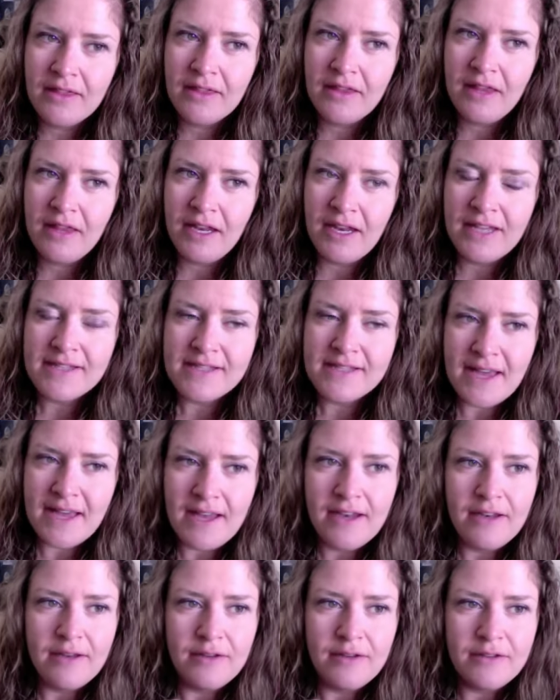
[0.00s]
and it
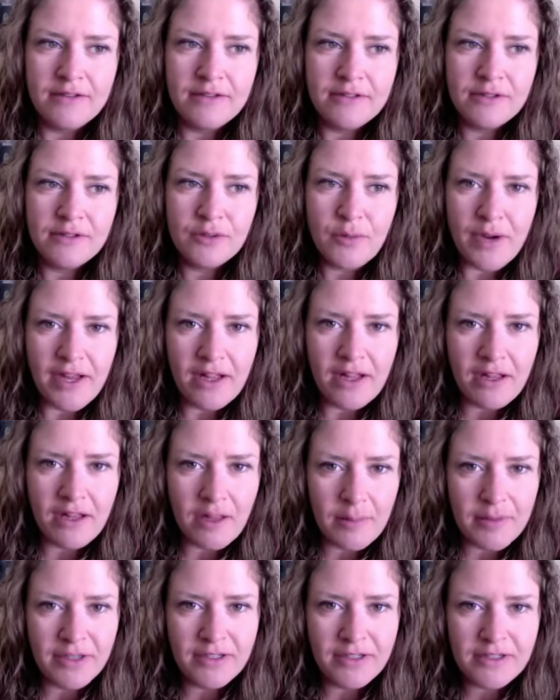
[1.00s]
said 20
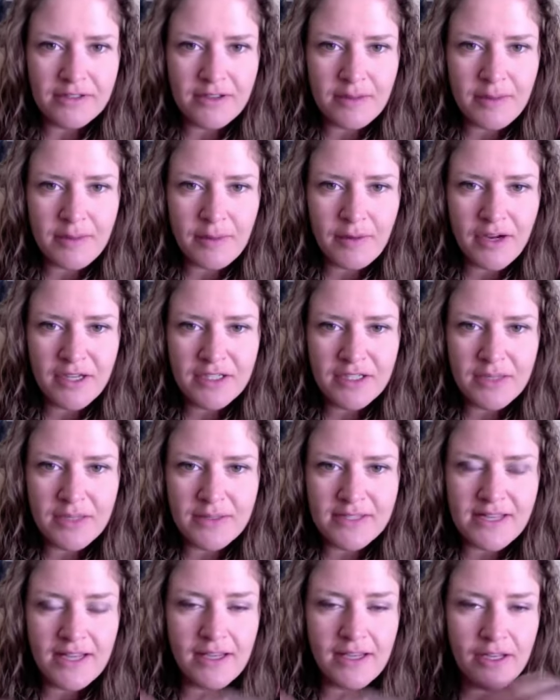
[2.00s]
kilometers on my watch. And I
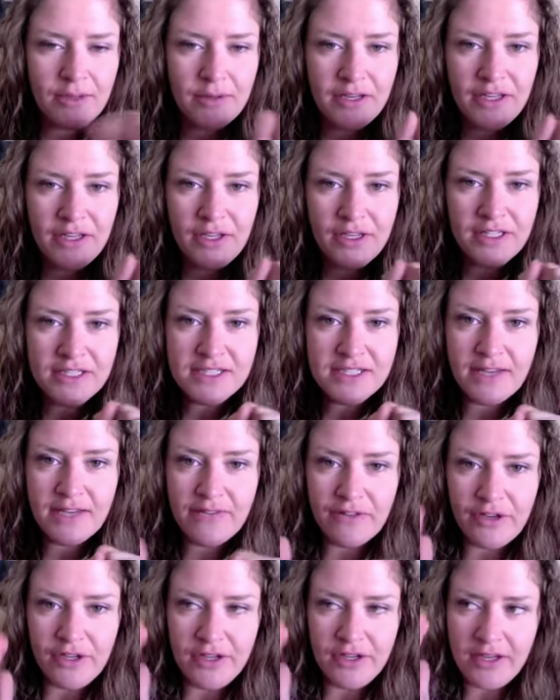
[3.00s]
was like, you know what? You can just
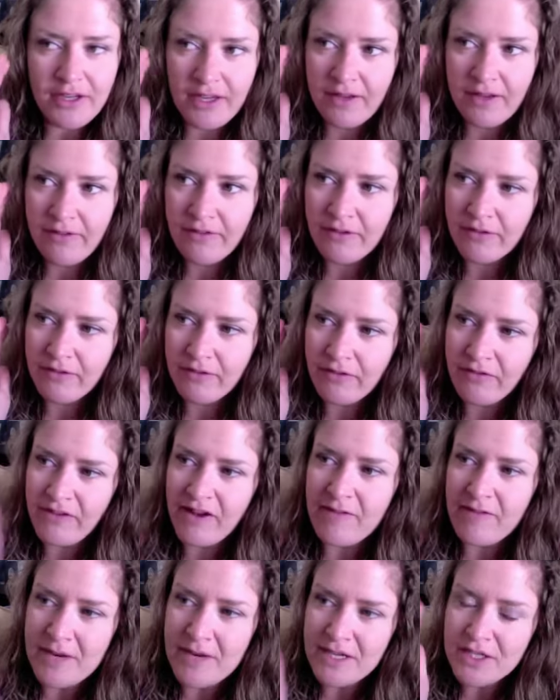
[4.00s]
give her, you can give it for
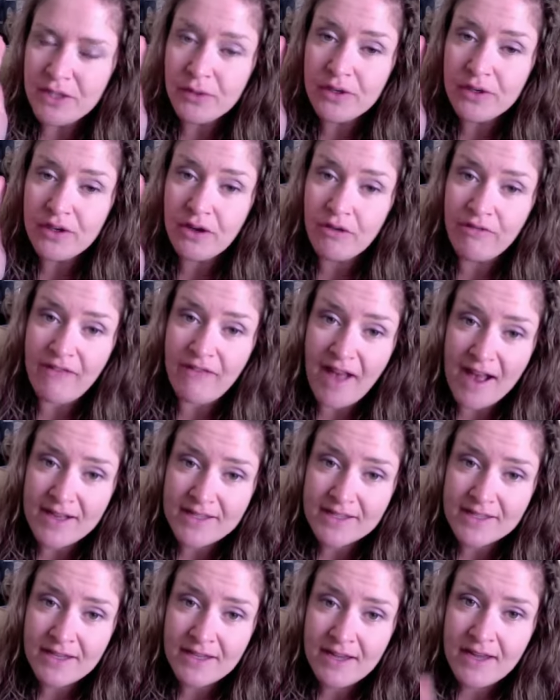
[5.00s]
5 minutes. You can go
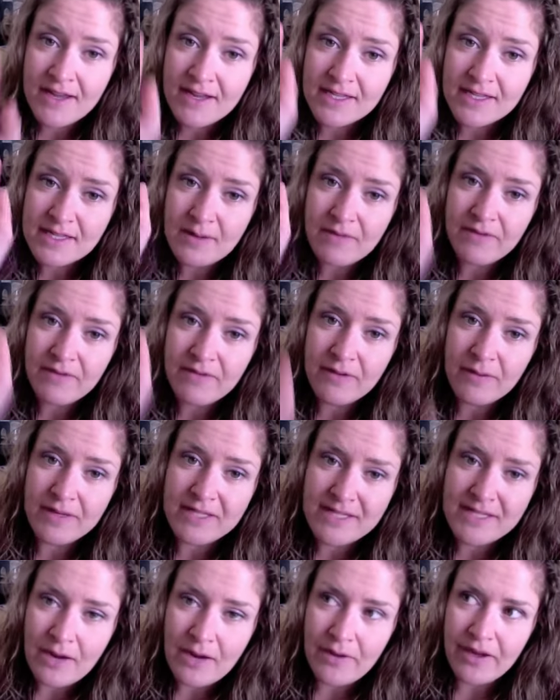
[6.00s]
fast. And some of it was
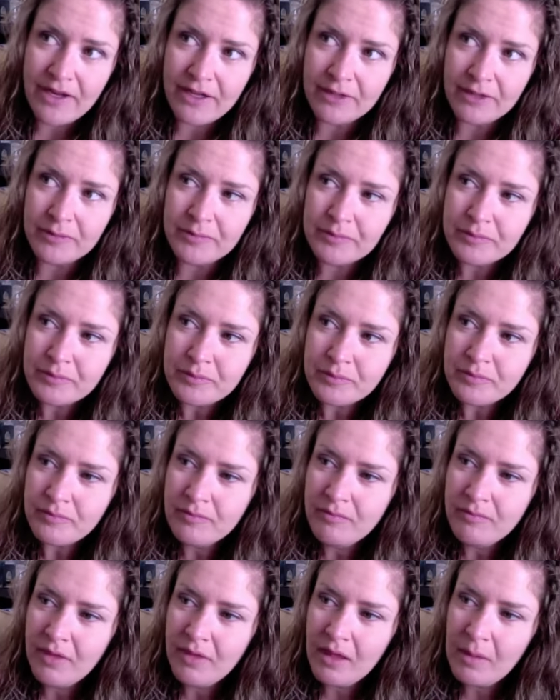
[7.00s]
downhill,
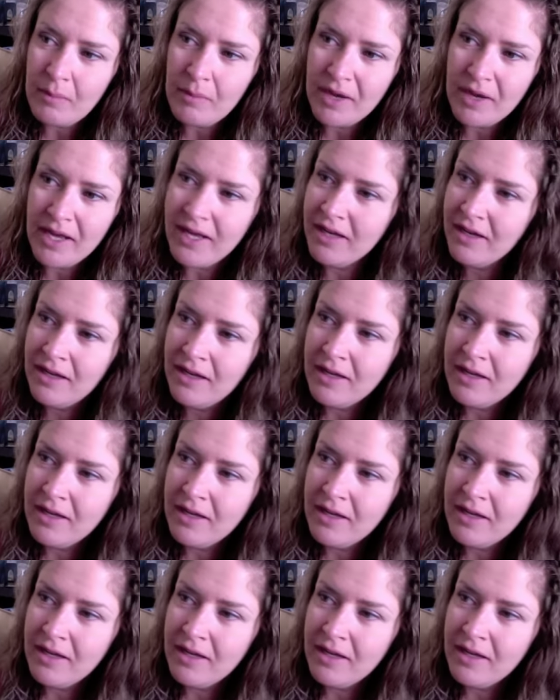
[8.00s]
but